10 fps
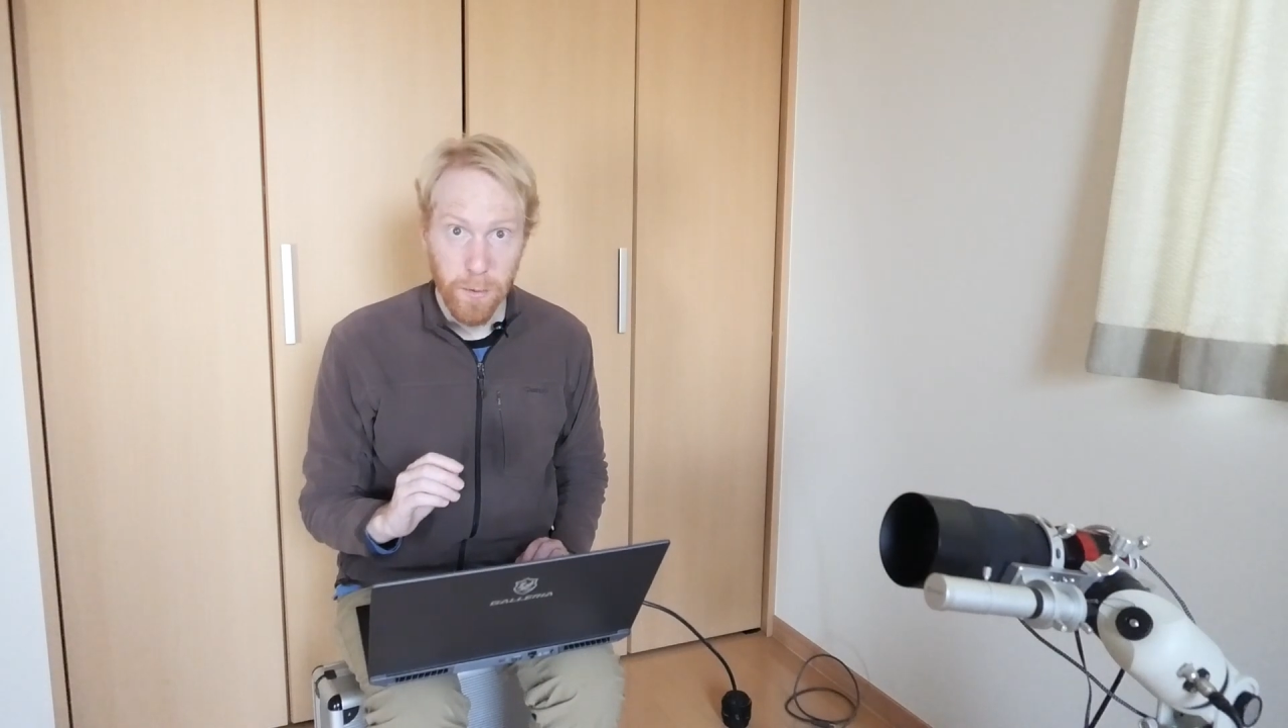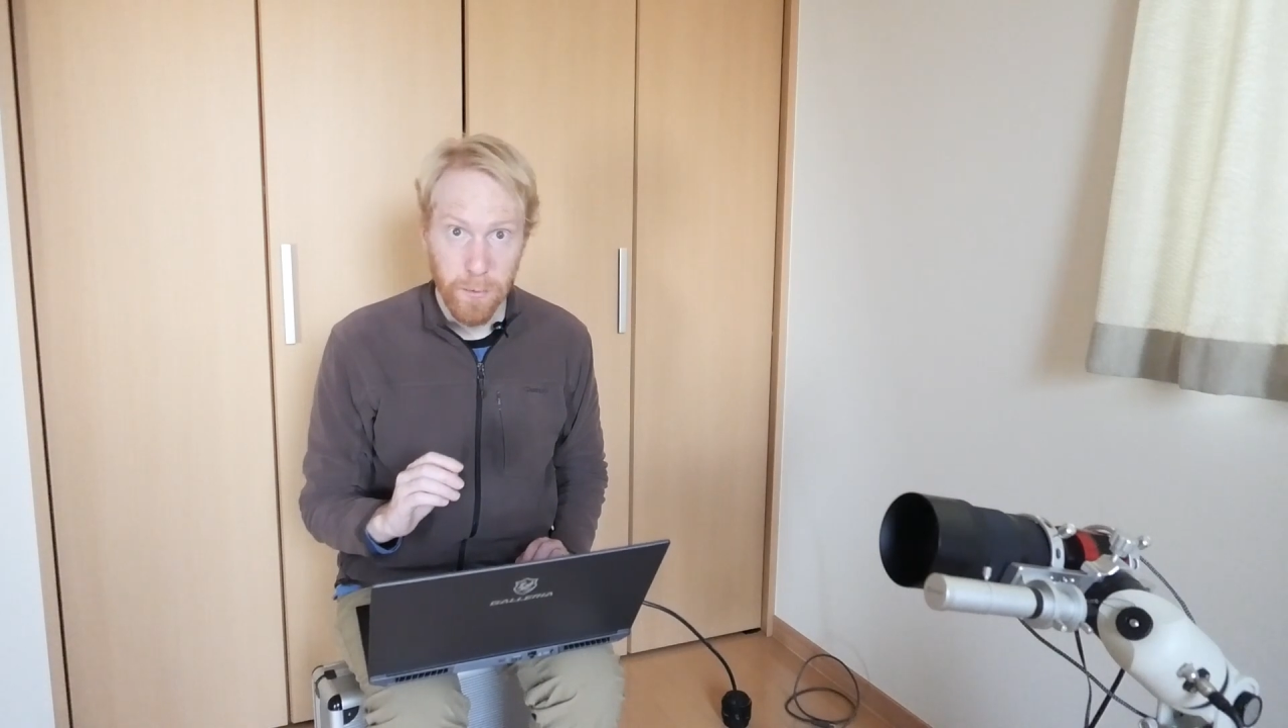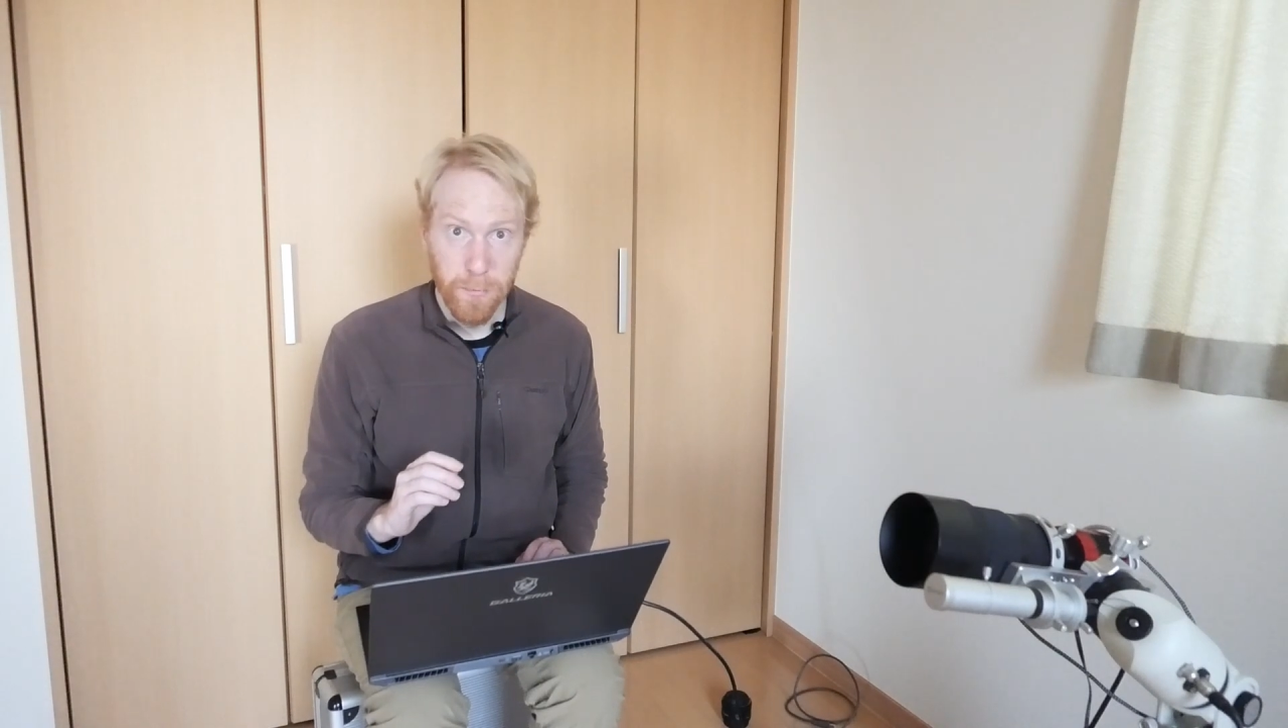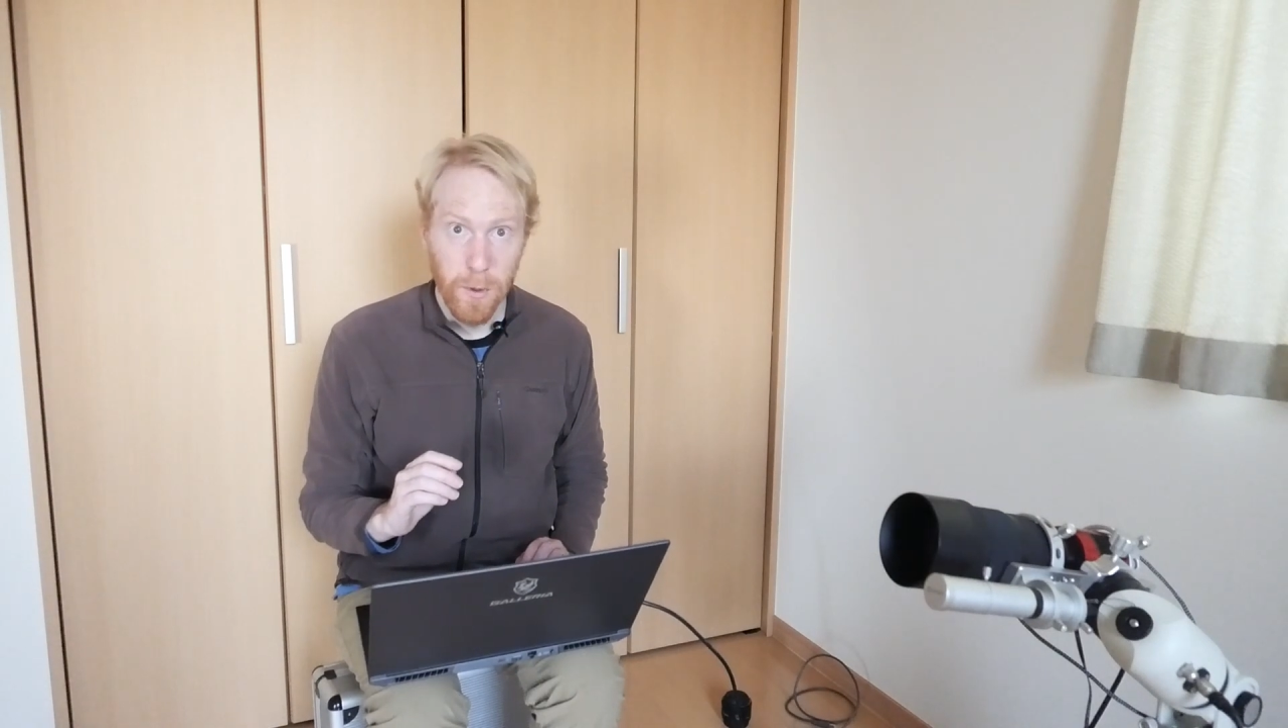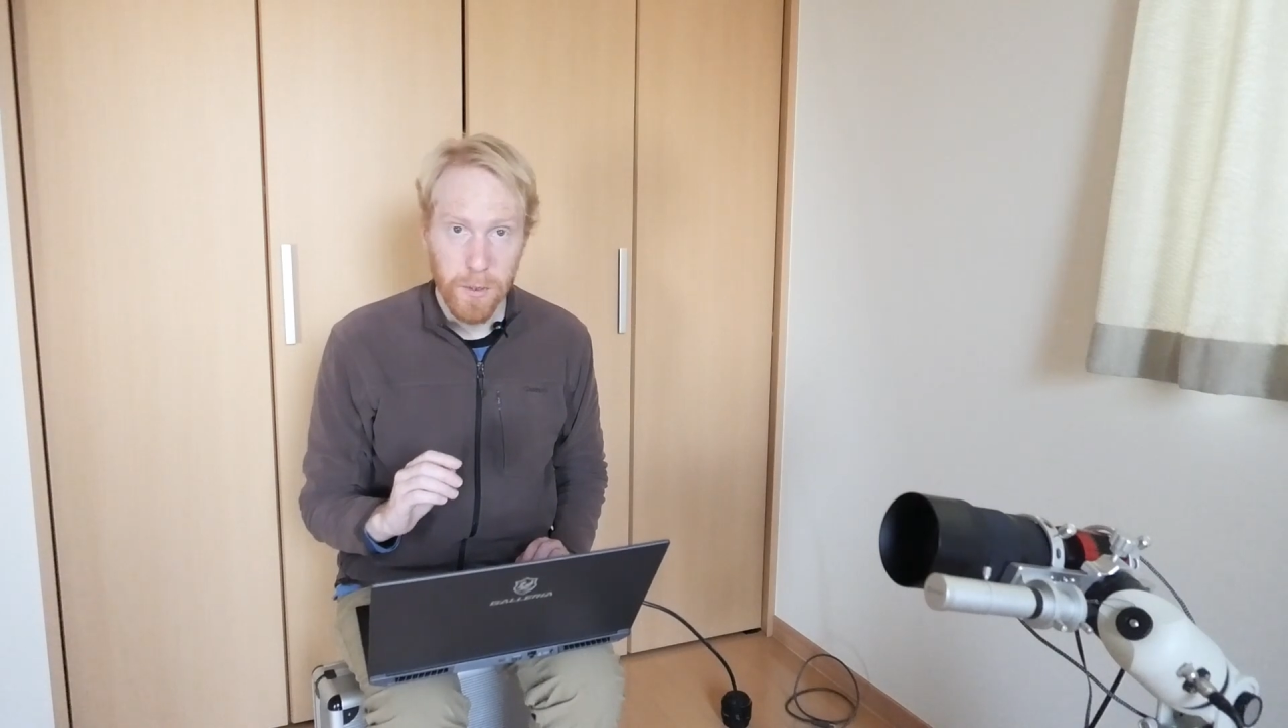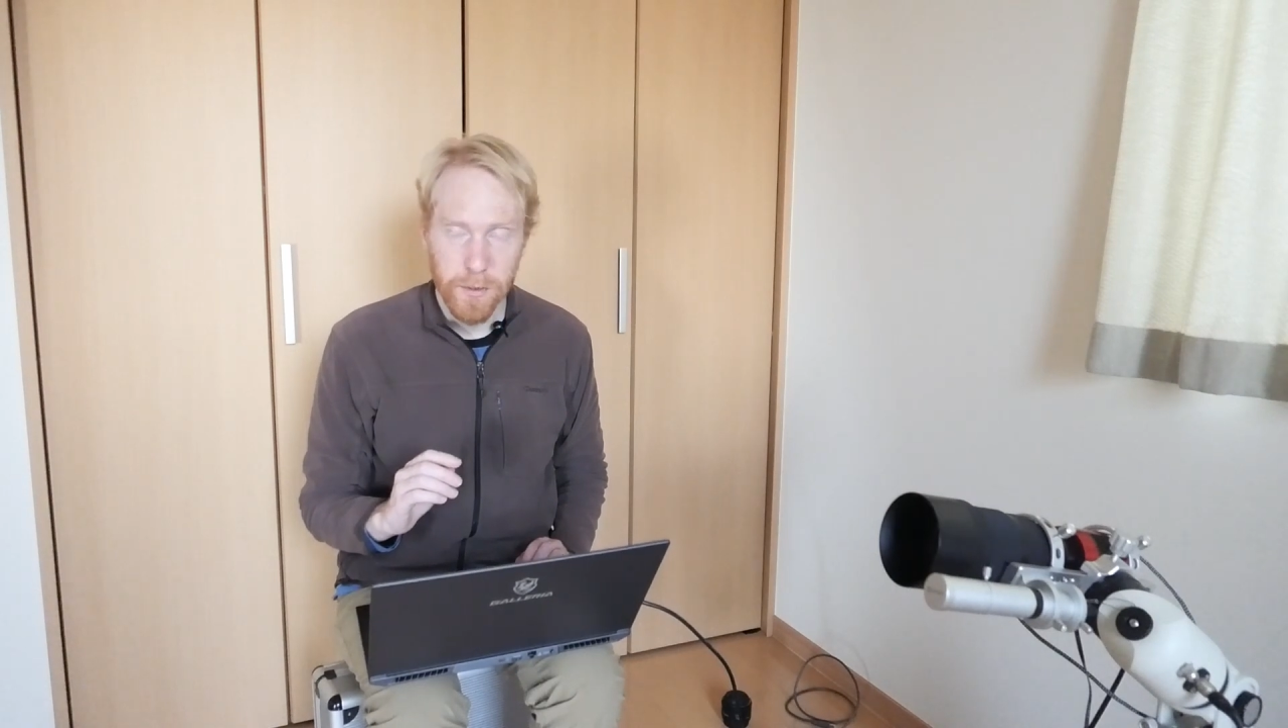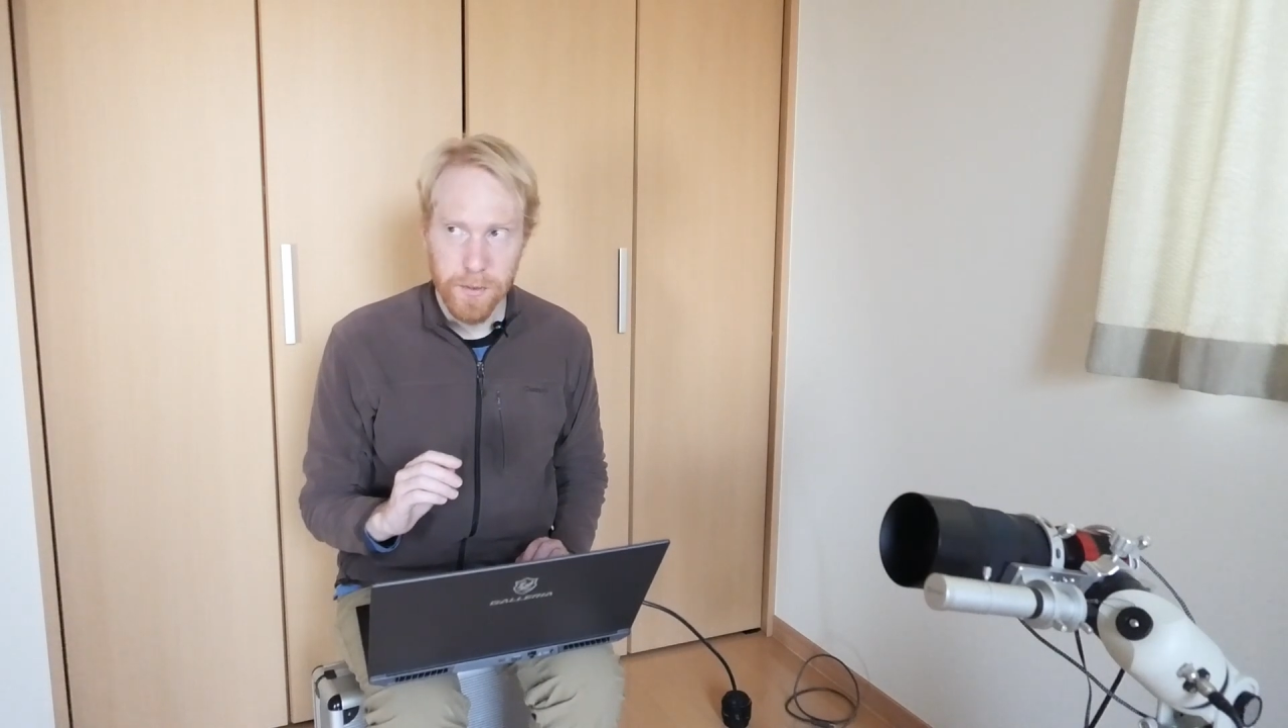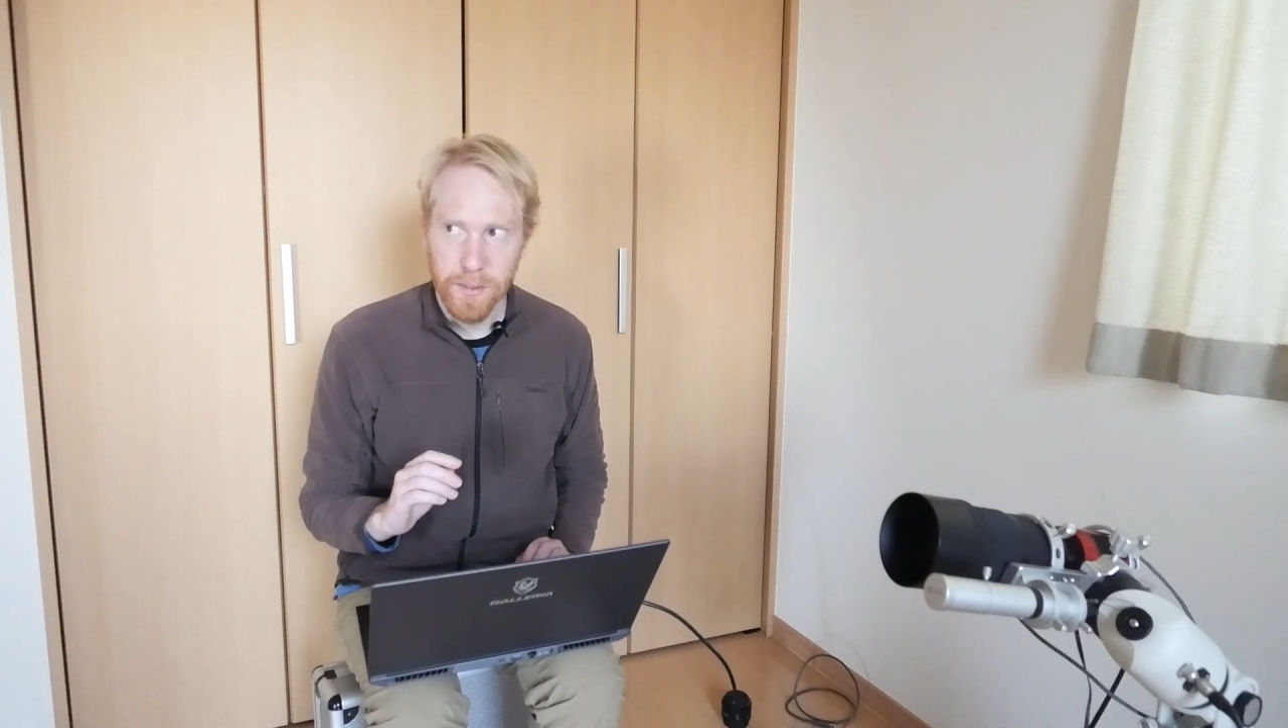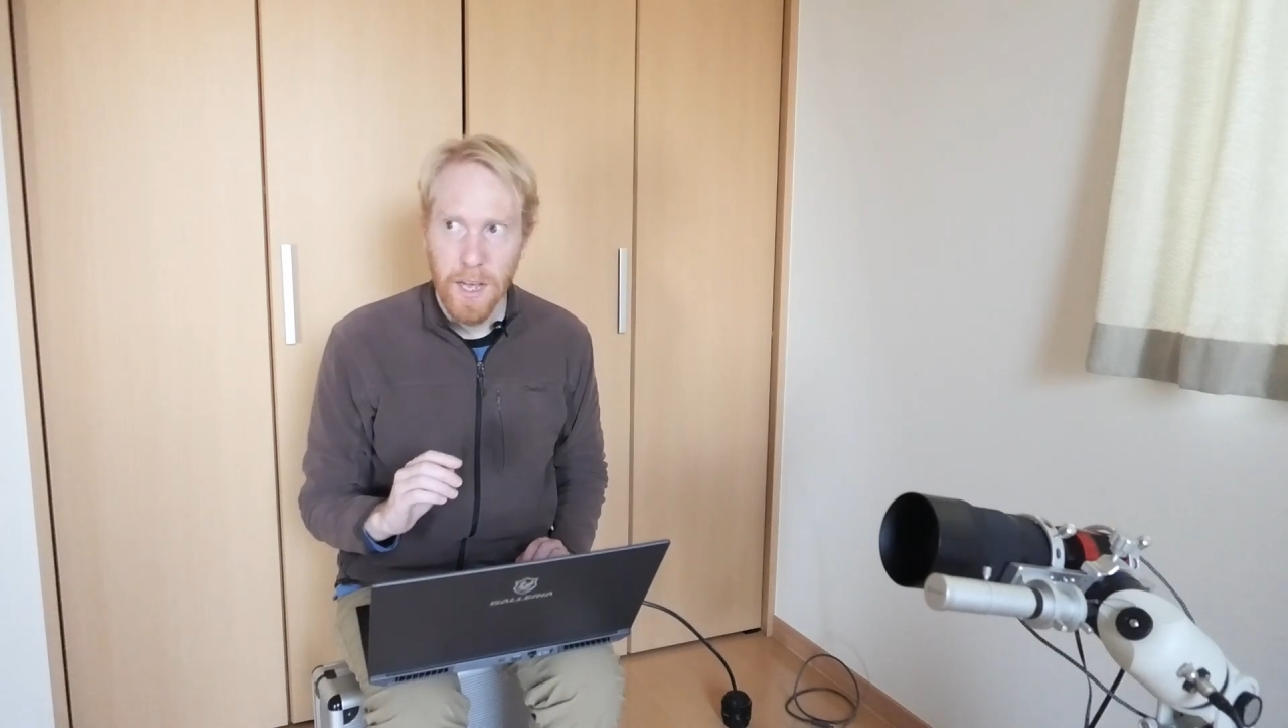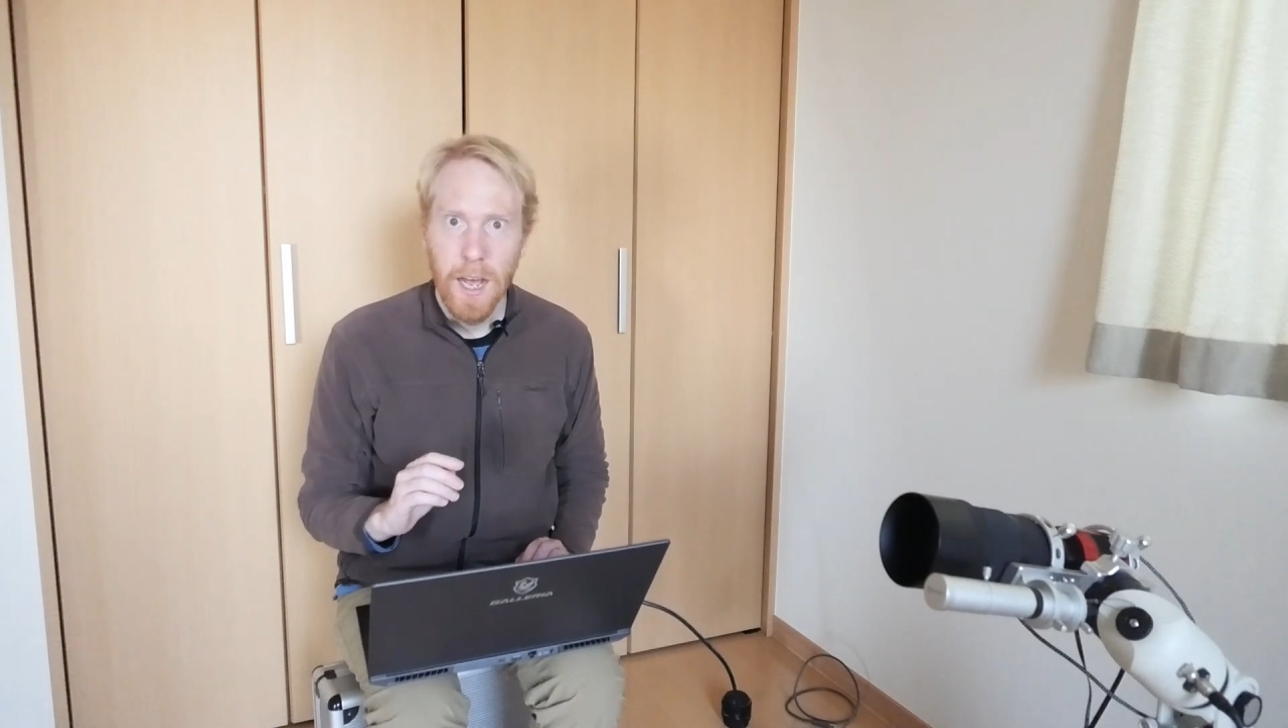
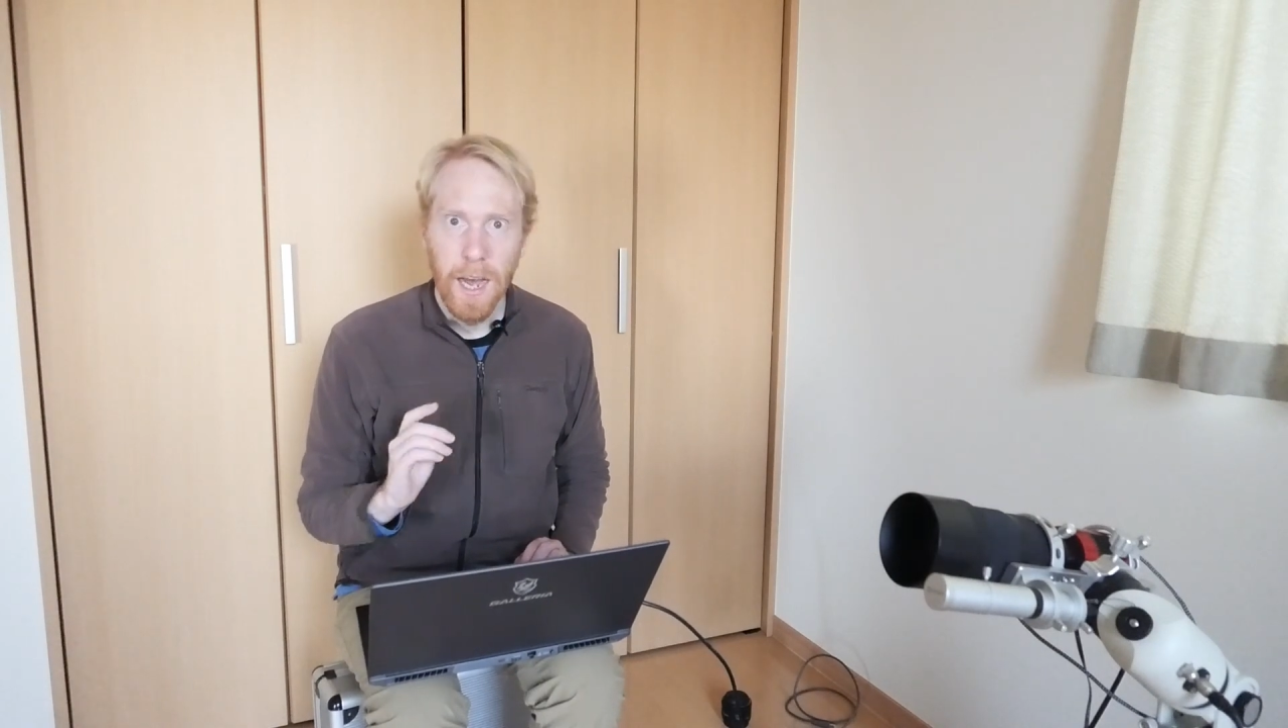autofocus,